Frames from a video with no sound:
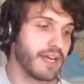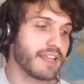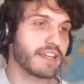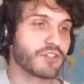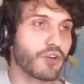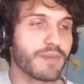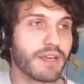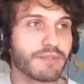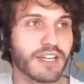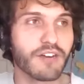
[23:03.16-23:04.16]
They told me
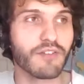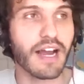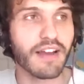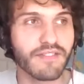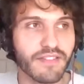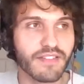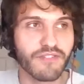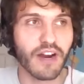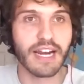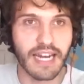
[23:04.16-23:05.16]
it was going to arrive
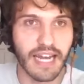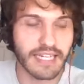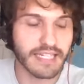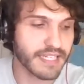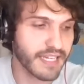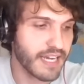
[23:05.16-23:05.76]
Friday night.